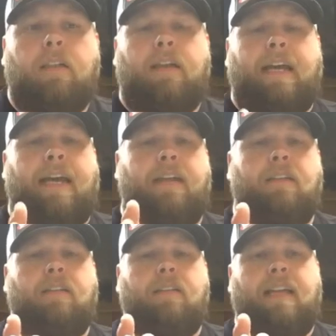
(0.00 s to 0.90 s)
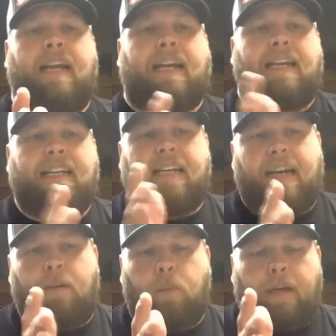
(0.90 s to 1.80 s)
and it can,
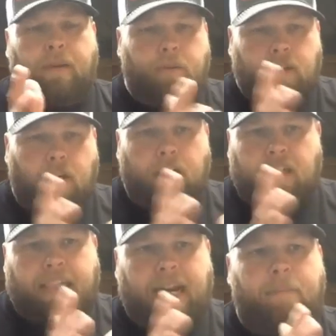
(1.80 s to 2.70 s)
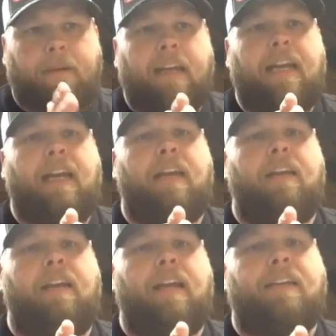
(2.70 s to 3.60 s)
when you start to dampen it,
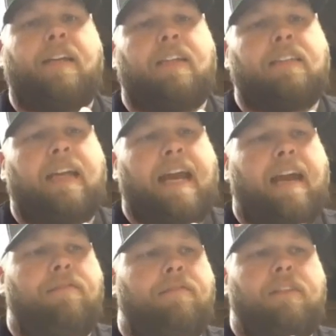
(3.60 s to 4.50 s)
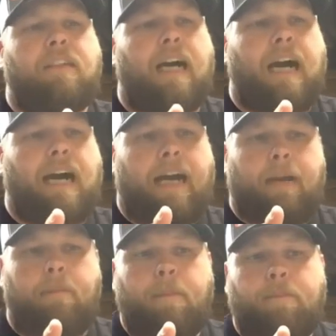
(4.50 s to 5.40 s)
it doesn't have
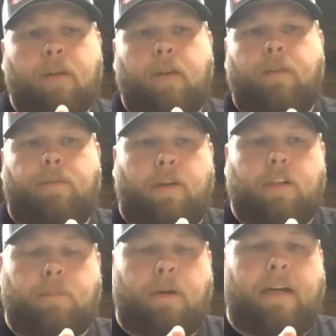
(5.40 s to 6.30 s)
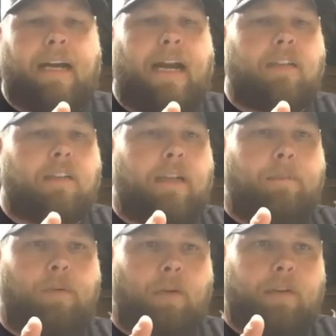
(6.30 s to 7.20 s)
time for the spring actually to
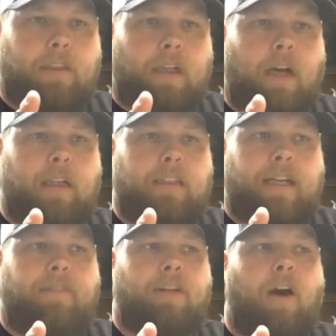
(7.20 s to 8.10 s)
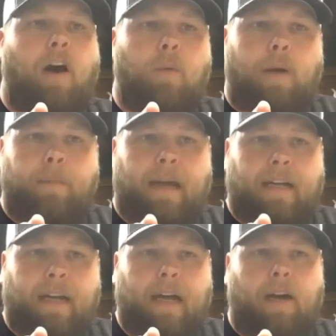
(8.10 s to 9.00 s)
pull the shock shaft all the way
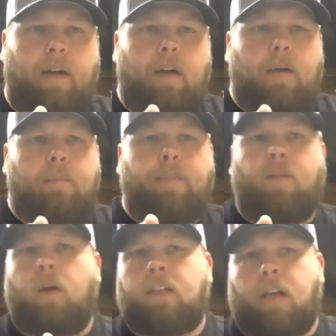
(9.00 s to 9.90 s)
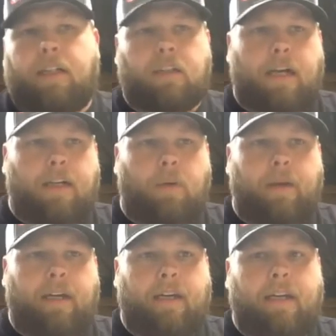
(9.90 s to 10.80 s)
back out before it's already trying to go
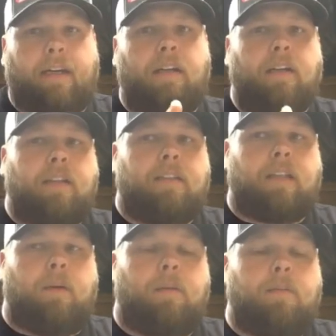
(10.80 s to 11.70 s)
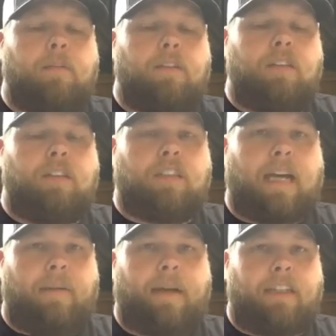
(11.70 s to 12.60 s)
in again. So you just
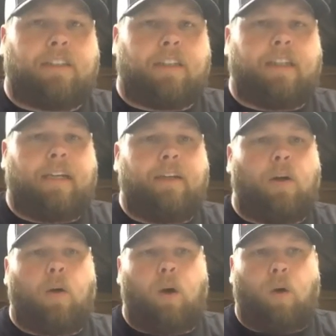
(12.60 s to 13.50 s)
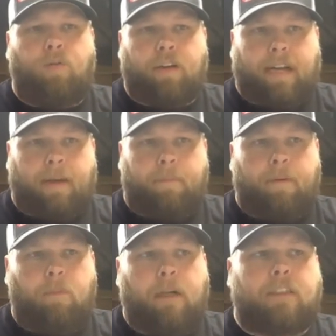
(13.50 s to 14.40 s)
got to make sure that you don't over
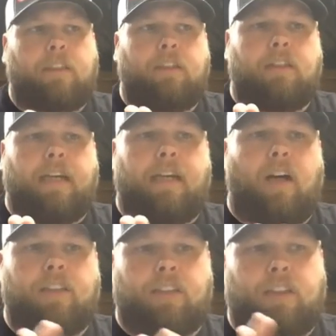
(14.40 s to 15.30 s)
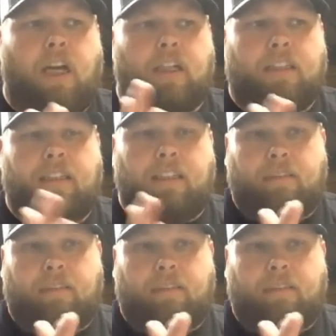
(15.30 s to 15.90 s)
dampen, which can cause your shock to